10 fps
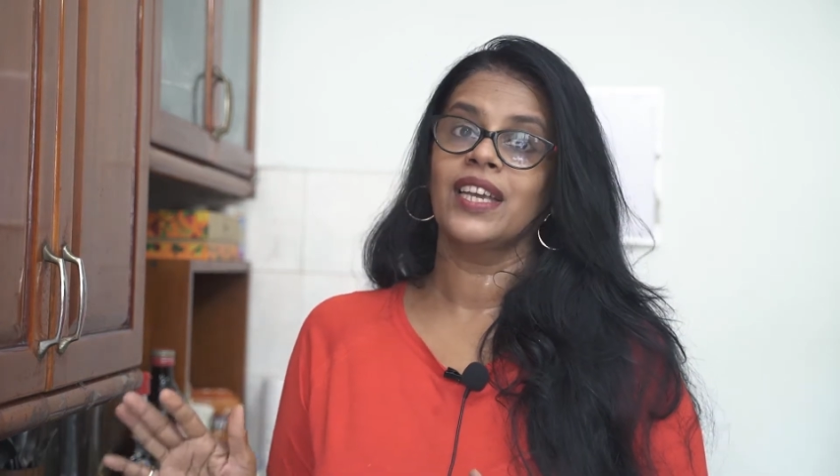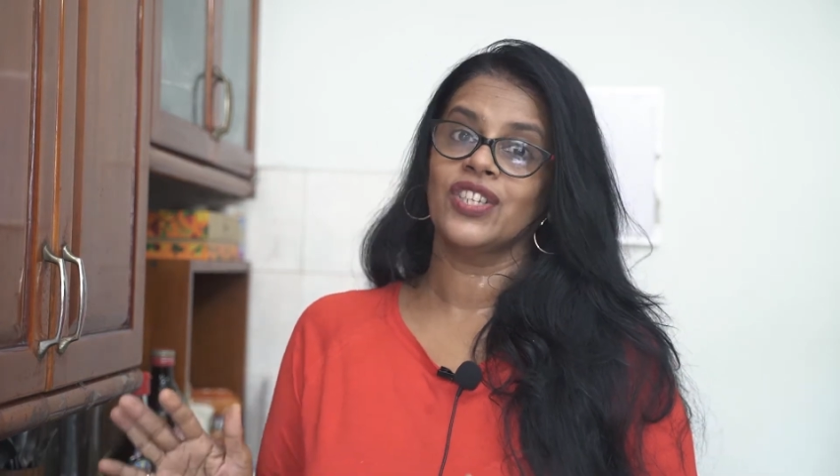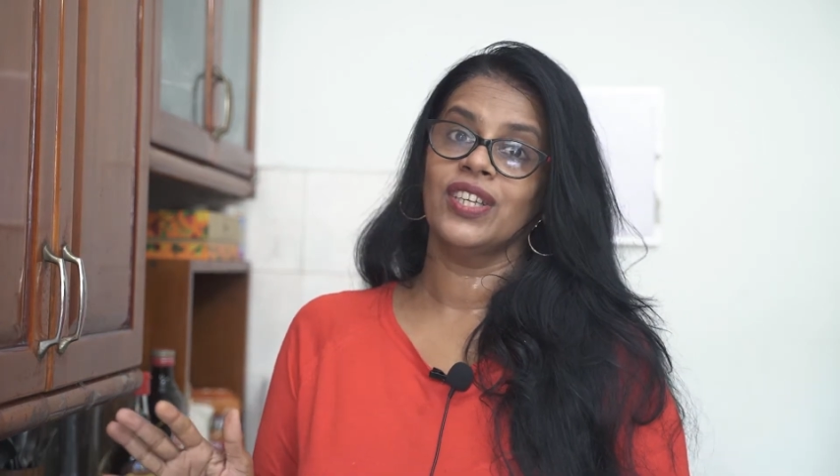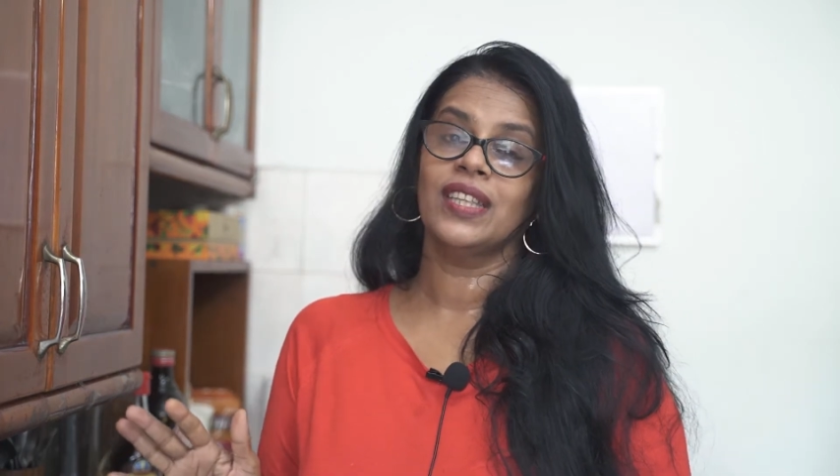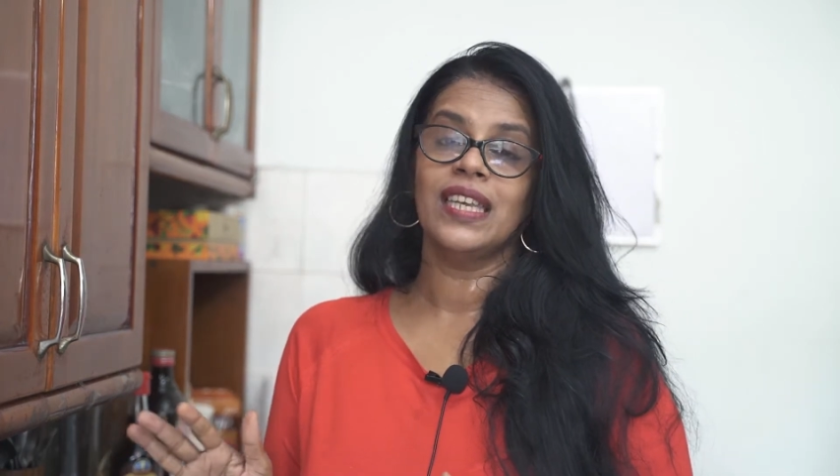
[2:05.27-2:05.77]

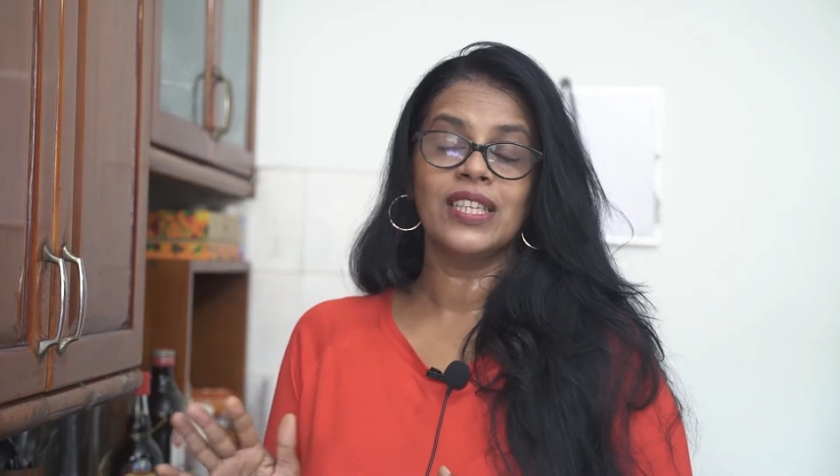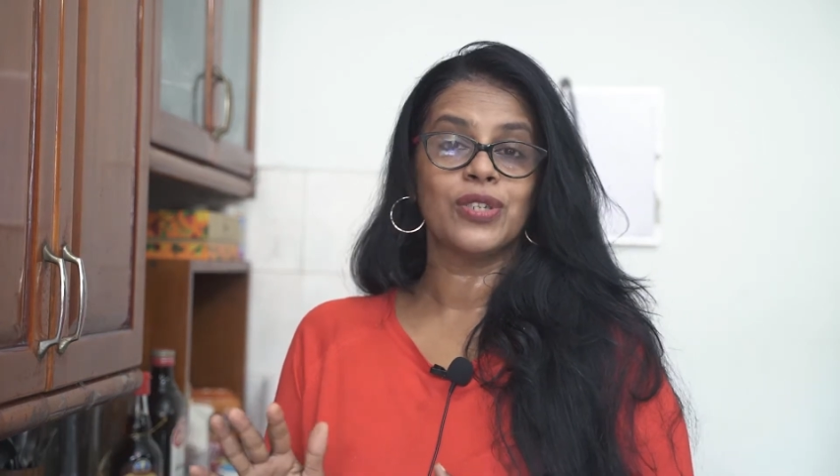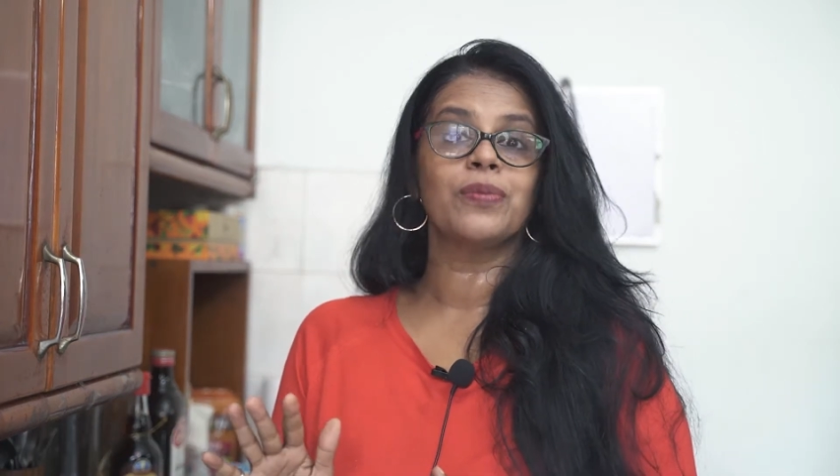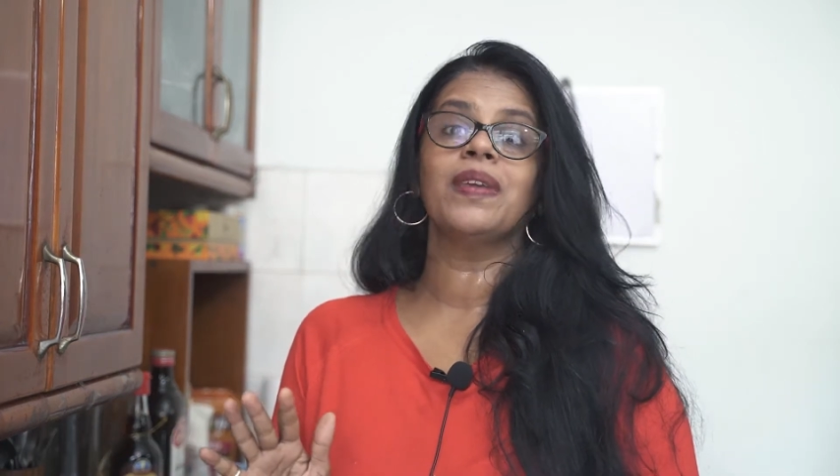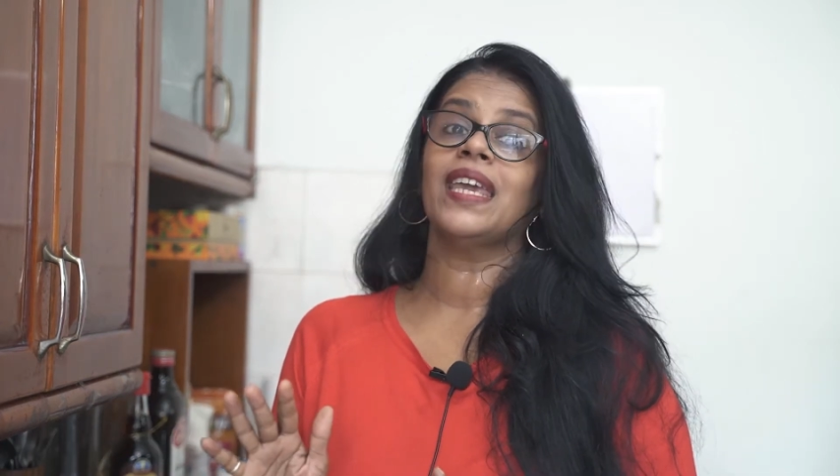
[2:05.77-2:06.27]
kitchen
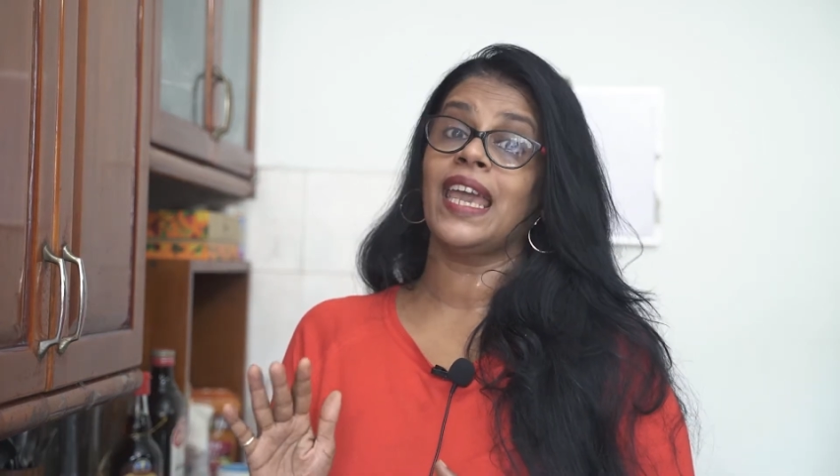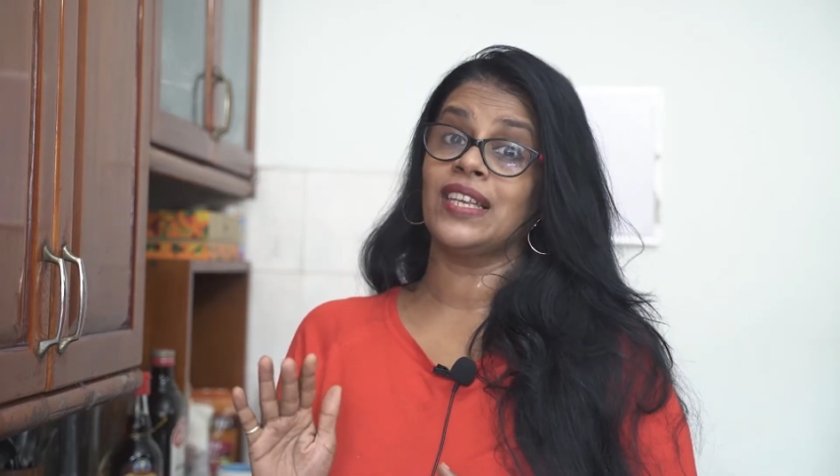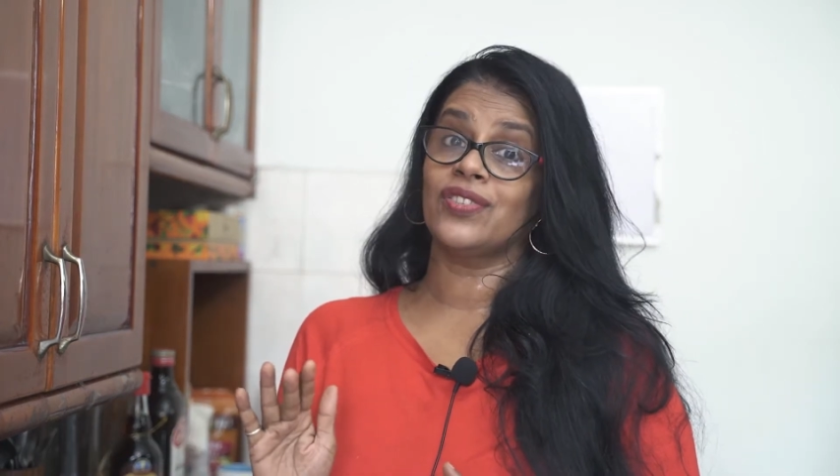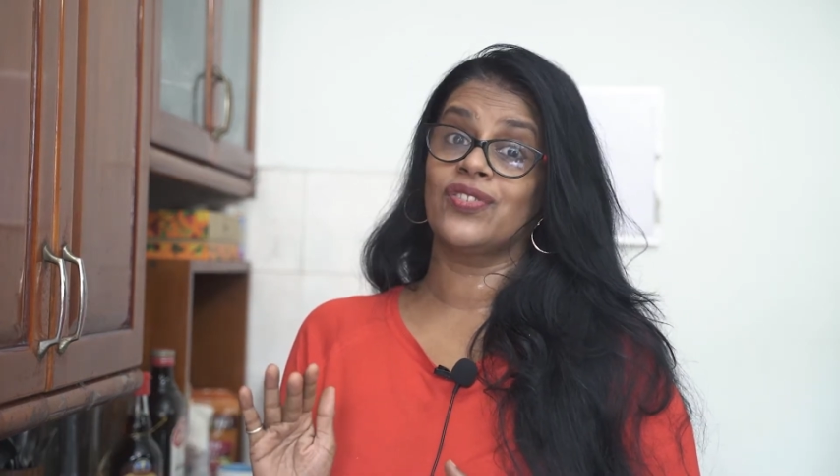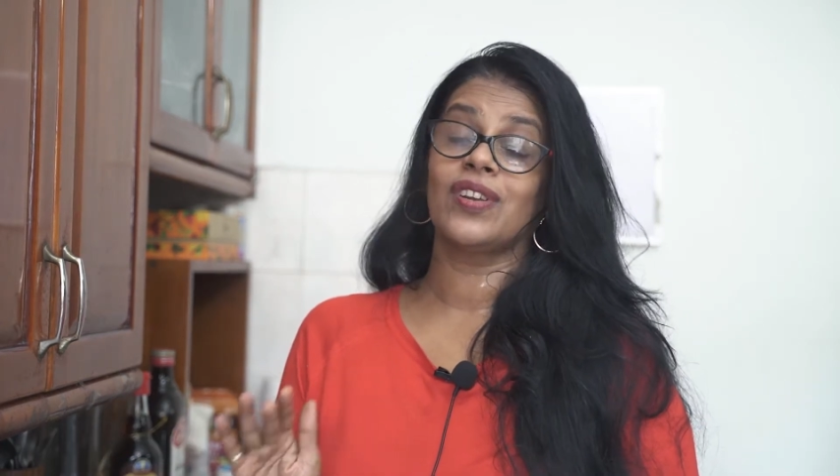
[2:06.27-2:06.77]
needs to be
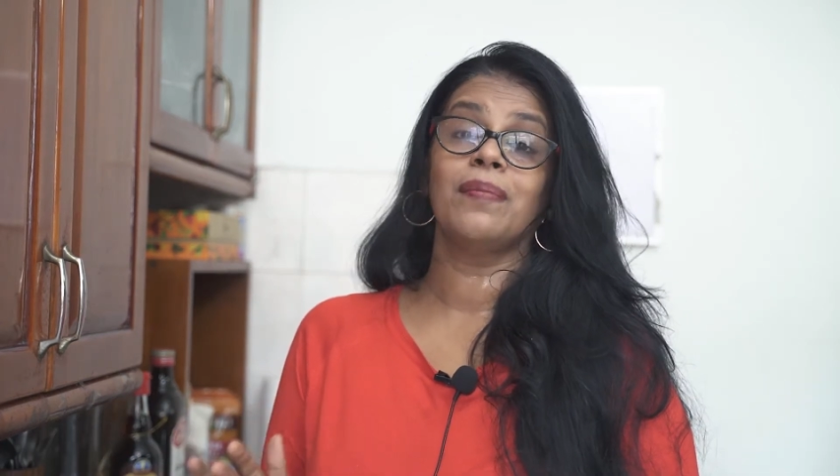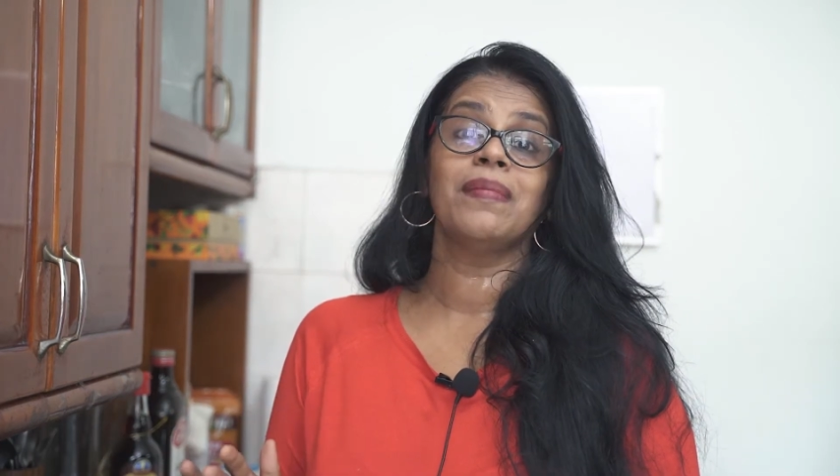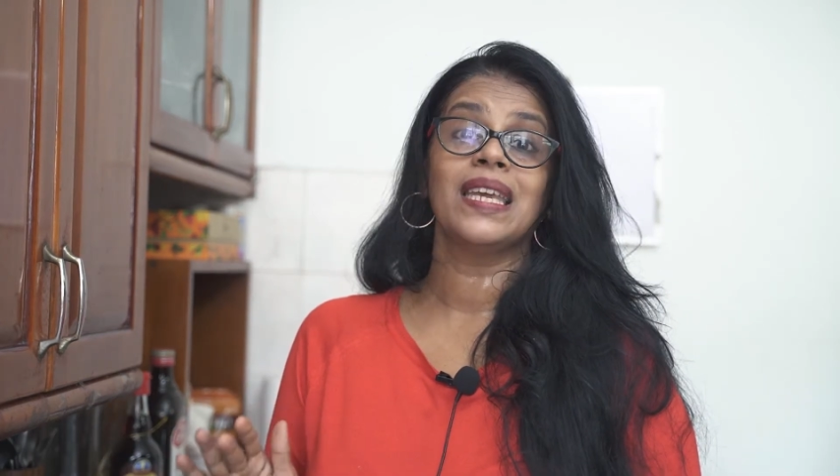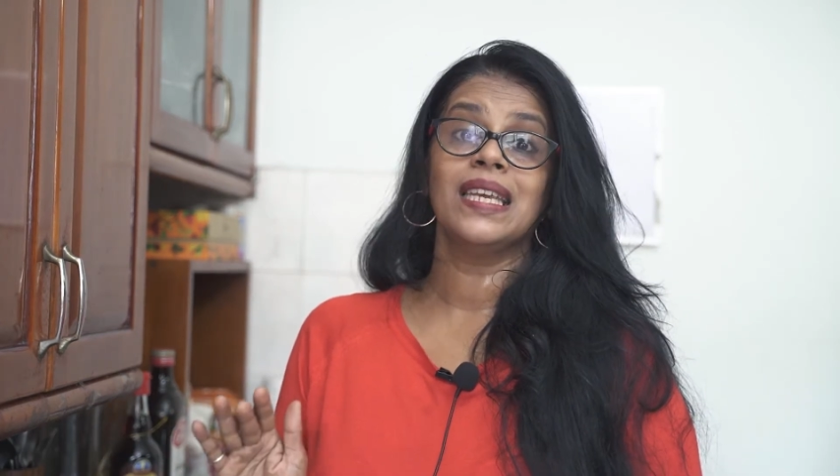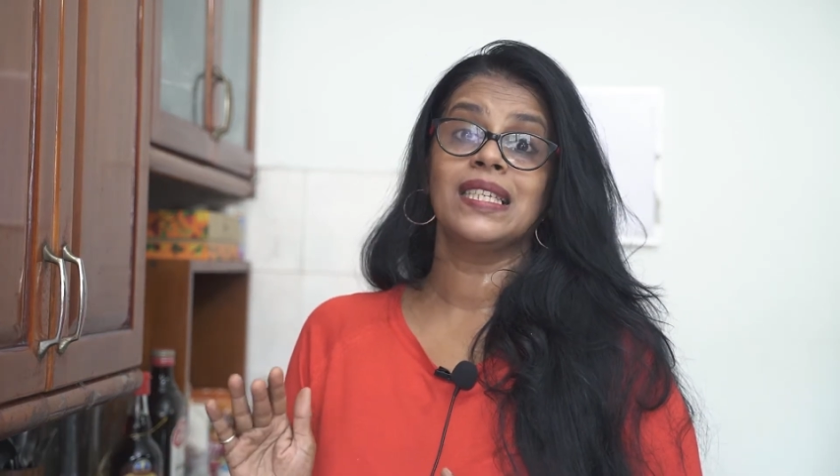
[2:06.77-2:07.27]

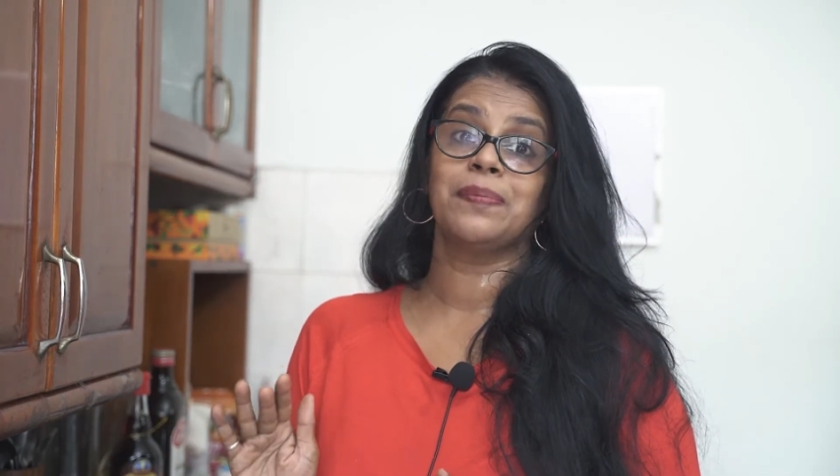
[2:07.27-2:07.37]
extremely